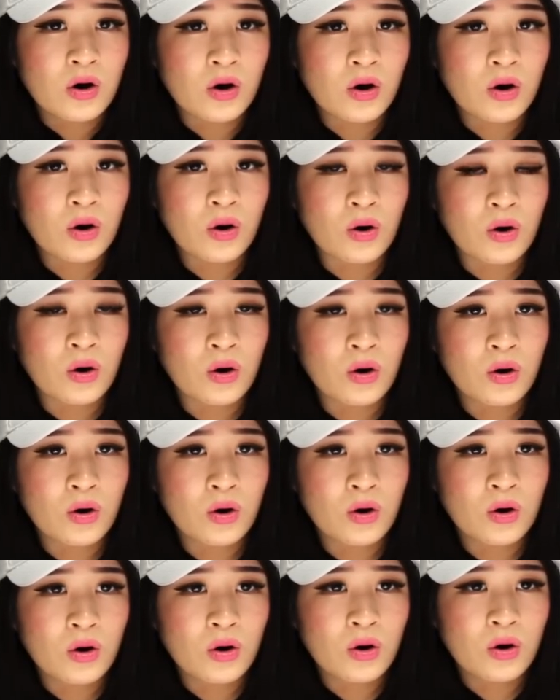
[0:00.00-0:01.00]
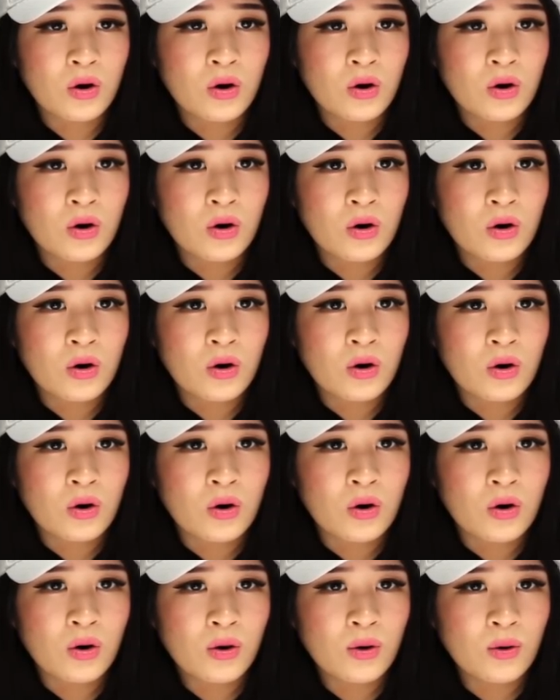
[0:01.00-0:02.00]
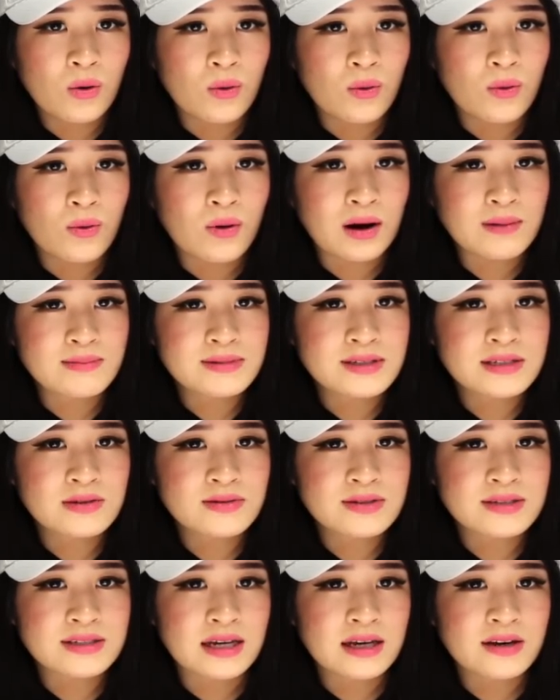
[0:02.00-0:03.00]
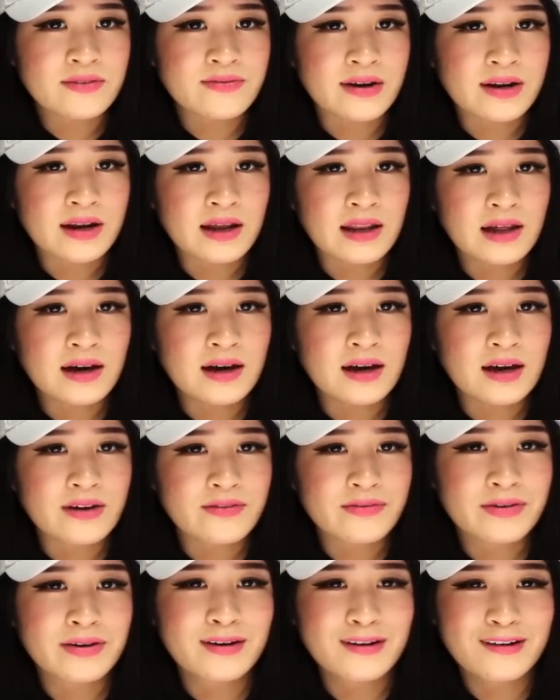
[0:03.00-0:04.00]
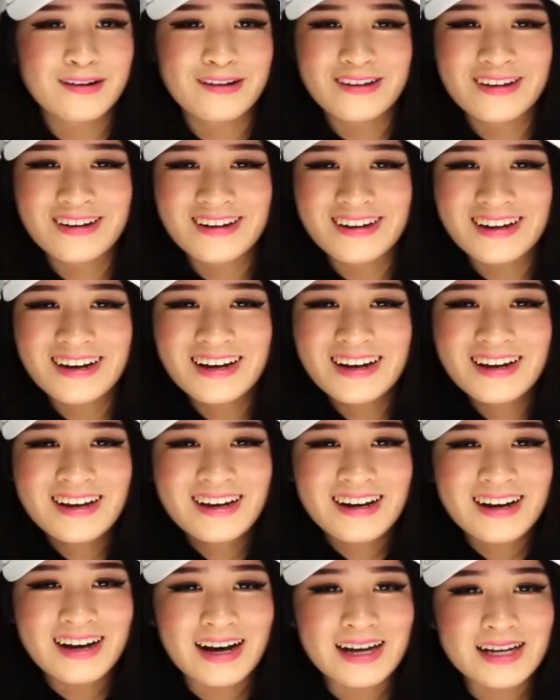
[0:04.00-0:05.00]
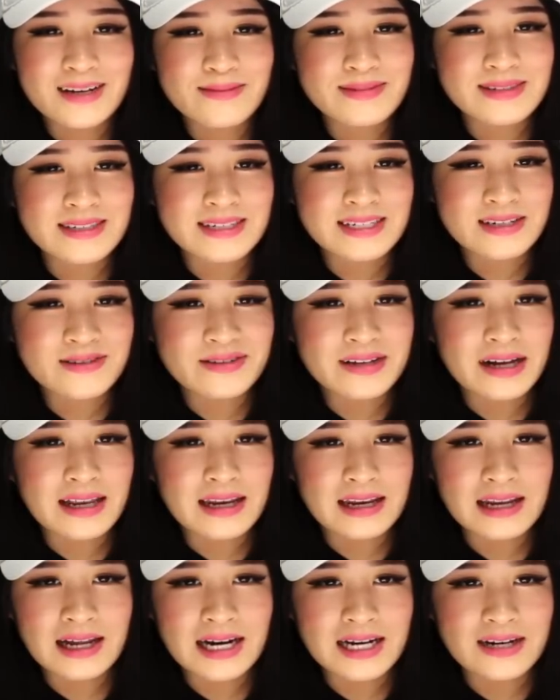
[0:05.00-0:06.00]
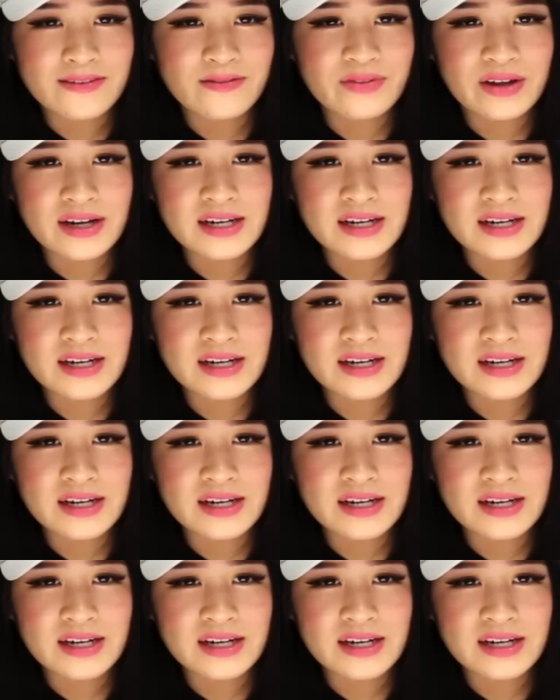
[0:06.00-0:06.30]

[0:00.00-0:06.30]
Oh. Oh, I'm still safe and alive. I am still alive.